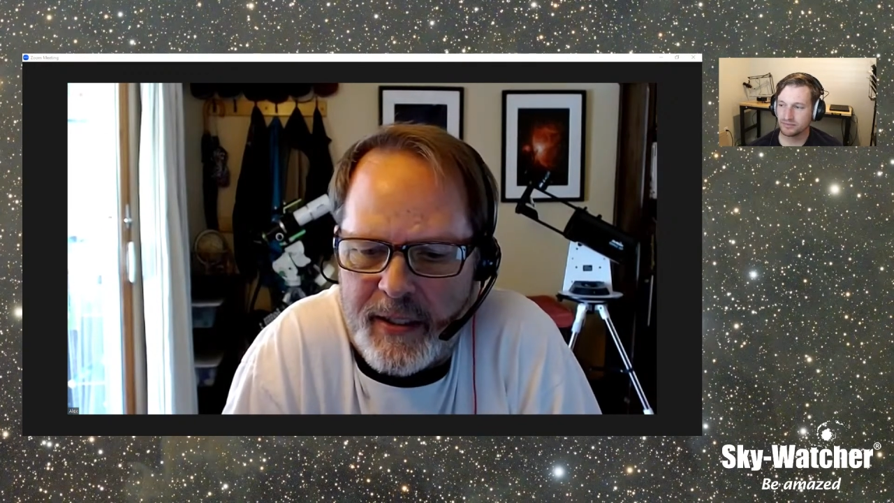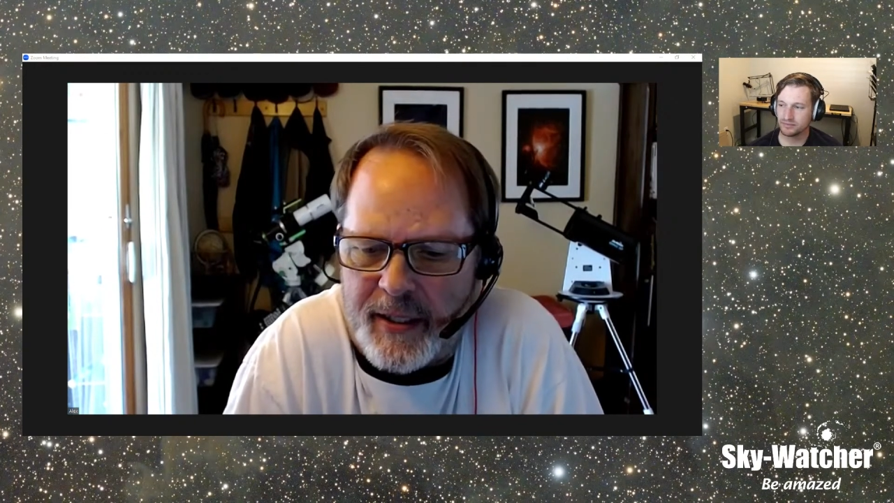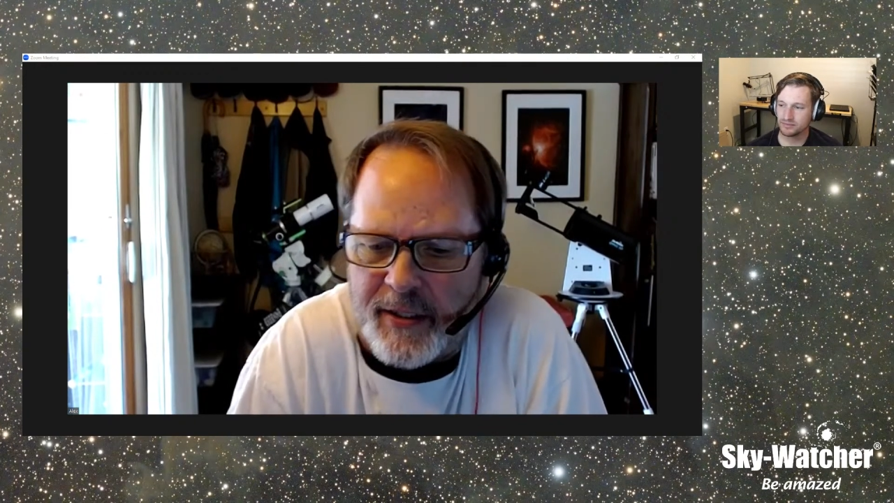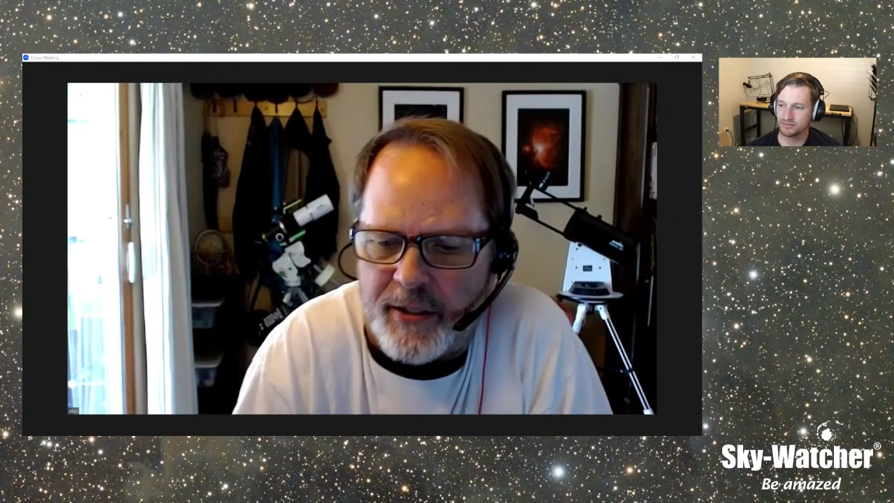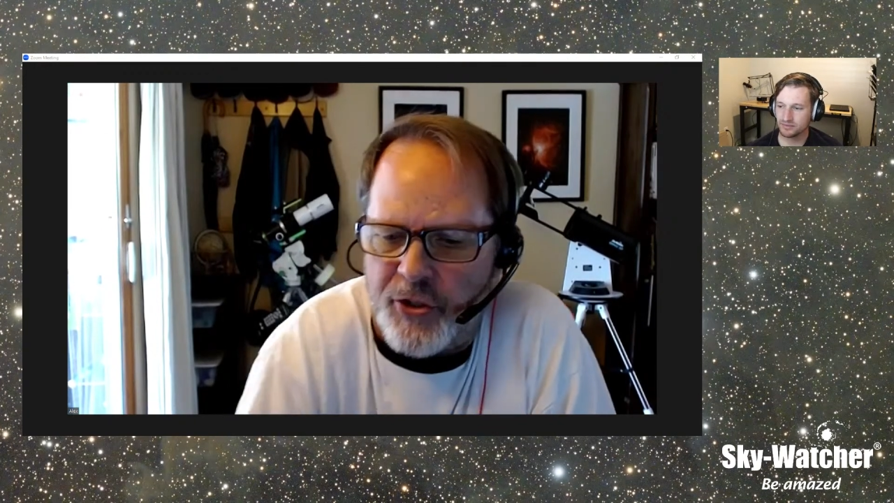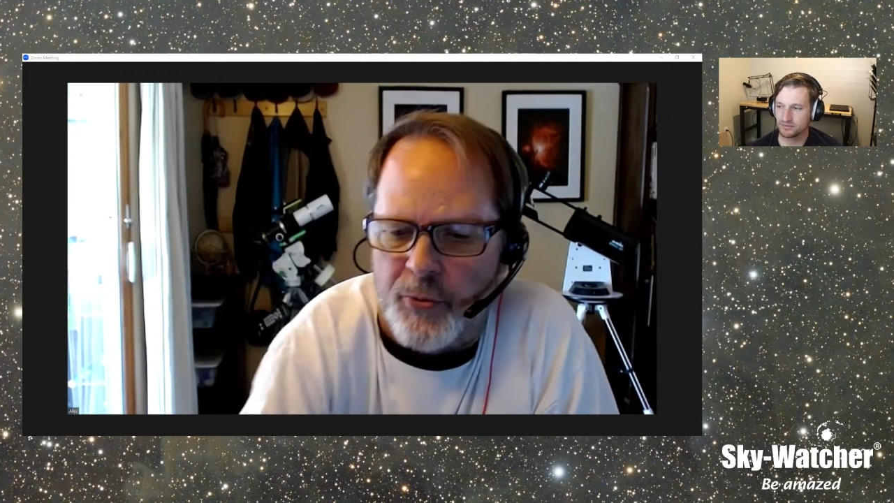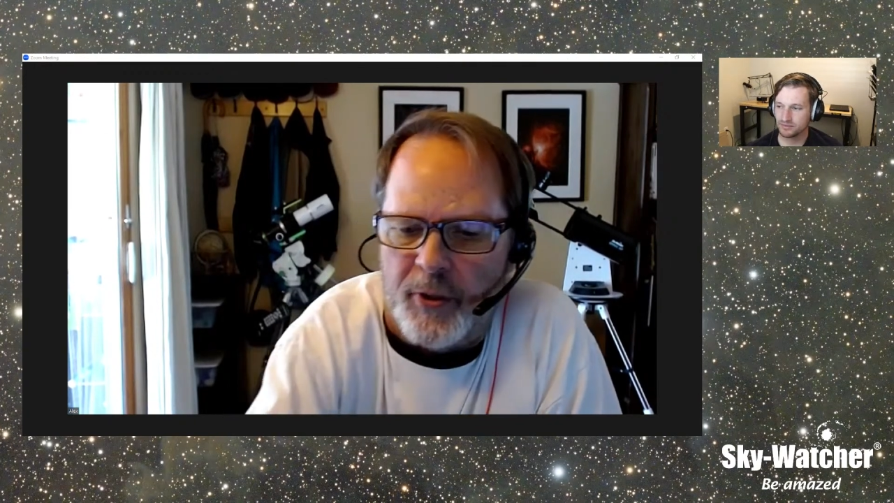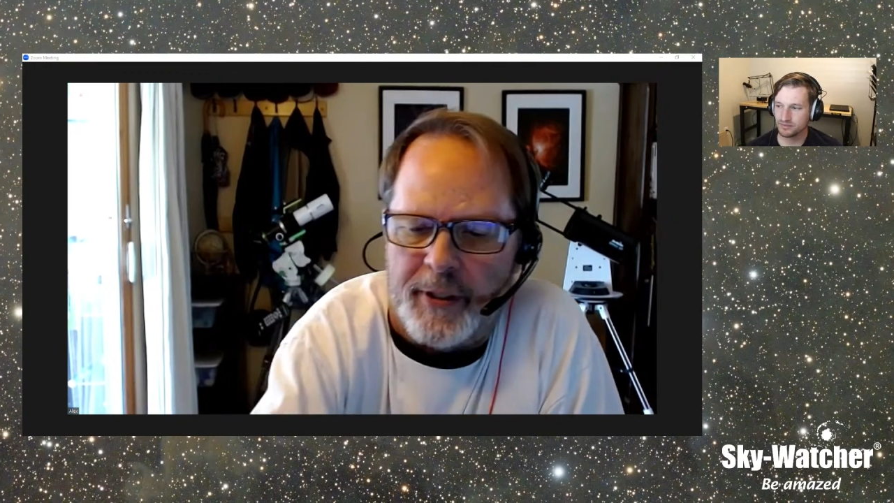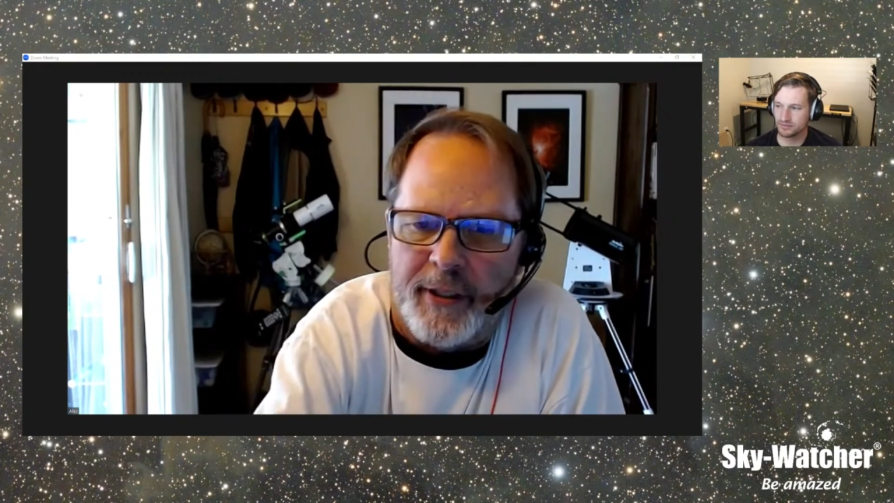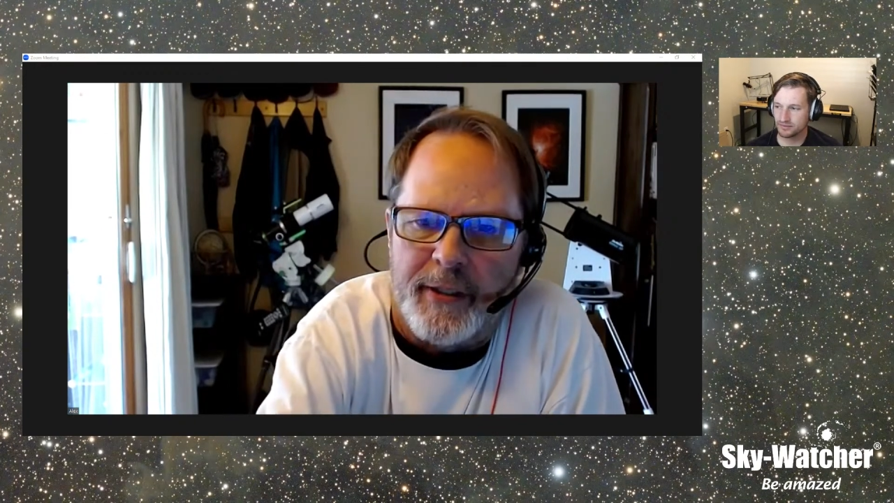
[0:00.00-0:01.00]
things that you
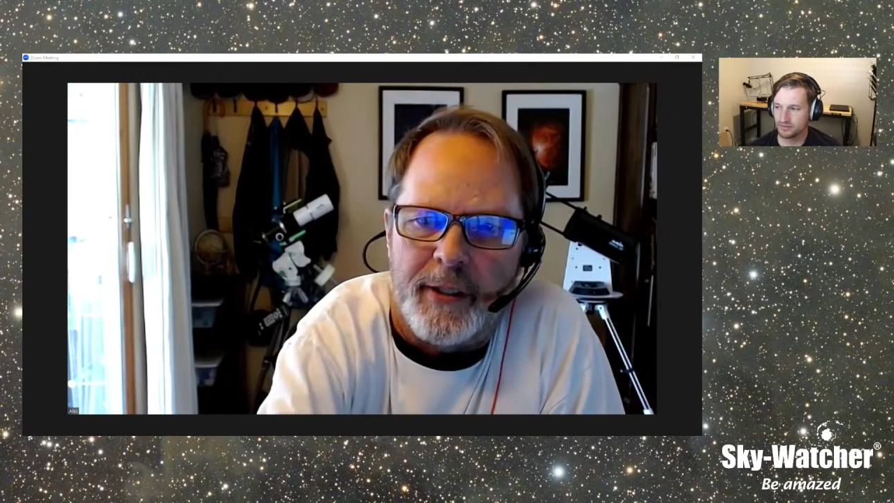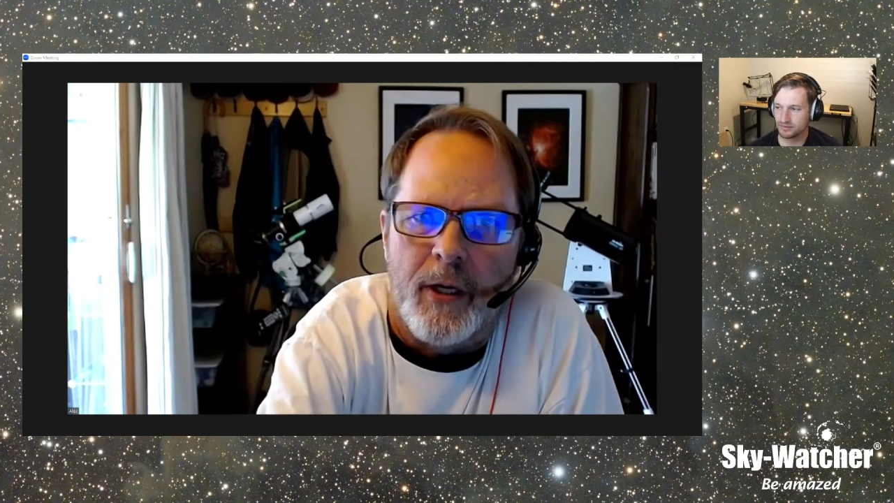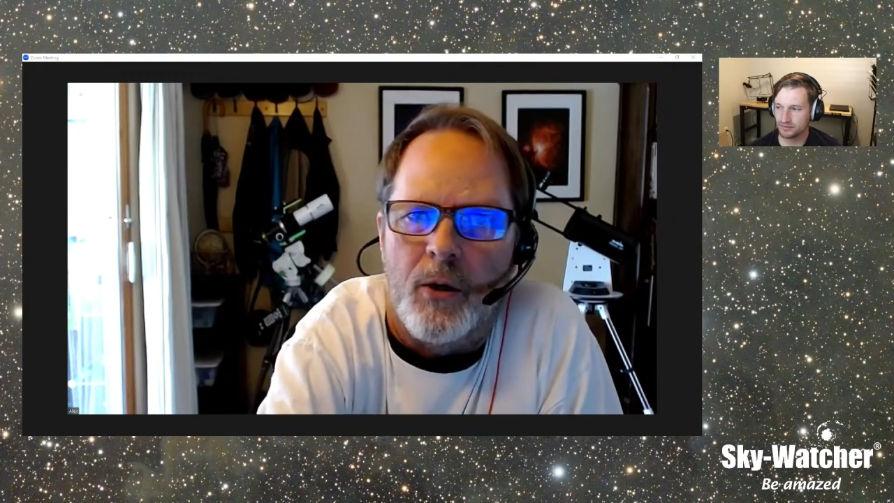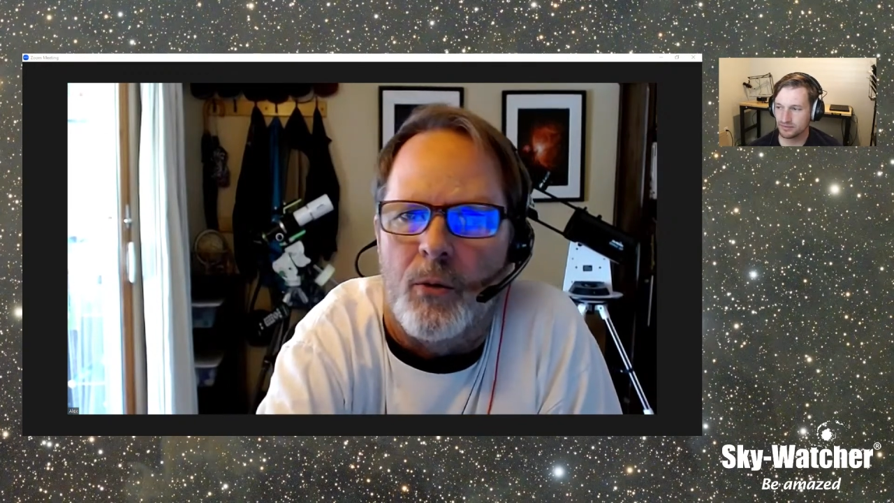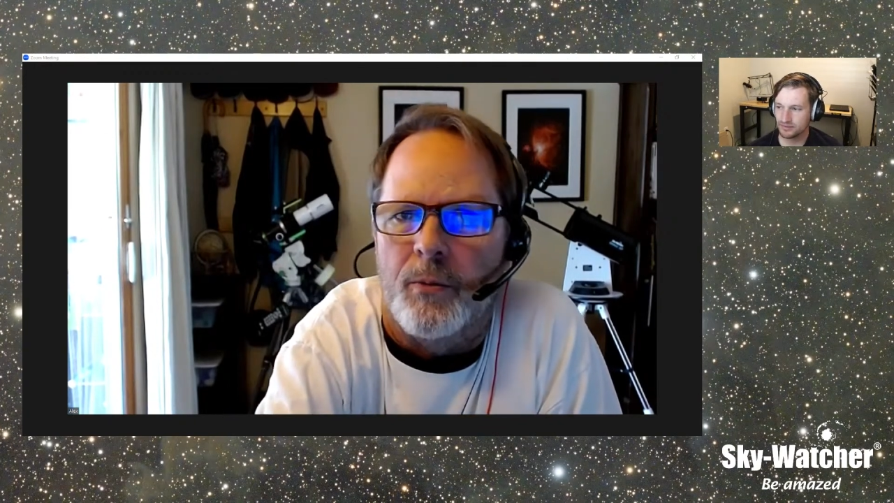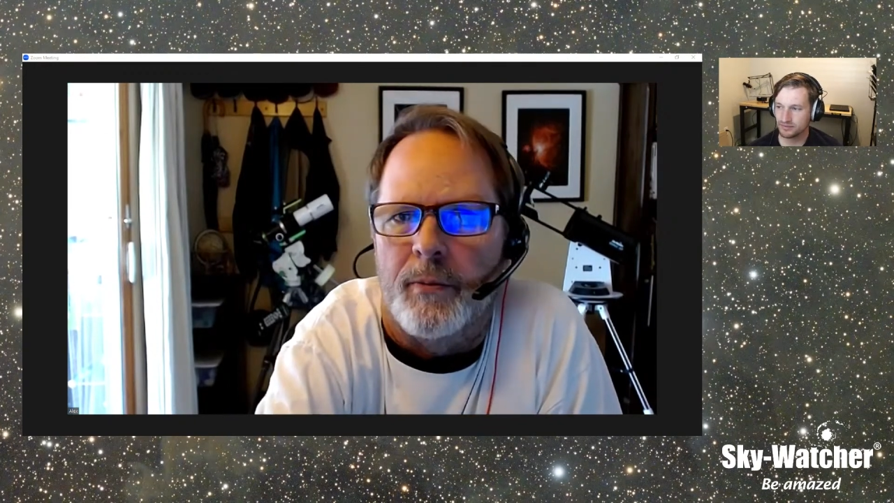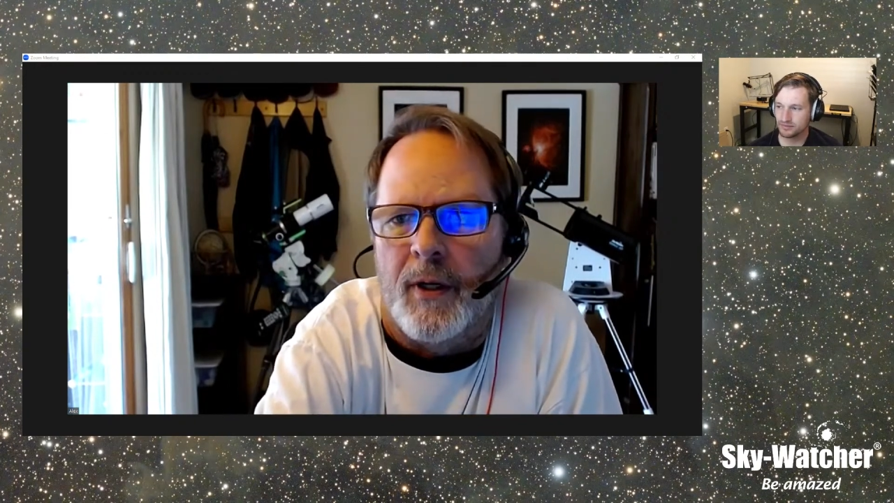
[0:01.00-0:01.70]
really need to know.